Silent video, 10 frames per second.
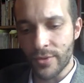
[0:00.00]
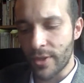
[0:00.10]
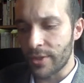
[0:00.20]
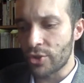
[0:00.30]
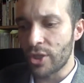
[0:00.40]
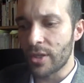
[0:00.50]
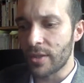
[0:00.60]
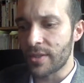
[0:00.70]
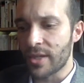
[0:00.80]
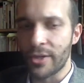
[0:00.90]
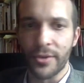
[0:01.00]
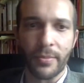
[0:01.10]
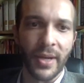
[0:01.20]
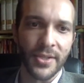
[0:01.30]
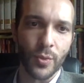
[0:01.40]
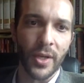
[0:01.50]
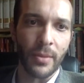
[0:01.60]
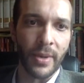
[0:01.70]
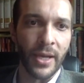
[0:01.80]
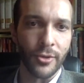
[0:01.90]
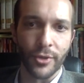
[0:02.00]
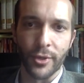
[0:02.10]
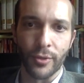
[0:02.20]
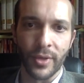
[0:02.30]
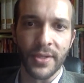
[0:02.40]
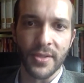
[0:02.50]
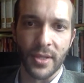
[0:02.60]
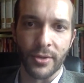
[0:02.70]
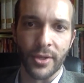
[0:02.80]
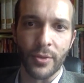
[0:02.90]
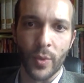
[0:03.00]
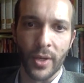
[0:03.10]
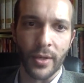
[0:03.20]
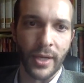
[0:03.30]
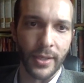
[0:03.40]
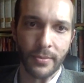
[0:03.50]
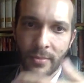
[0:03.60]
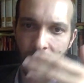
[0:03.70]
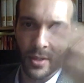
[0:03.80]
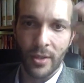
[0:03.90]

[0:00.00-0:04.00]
tongue cheekily titled "The Best Way to Ban Critical Race Theory," where I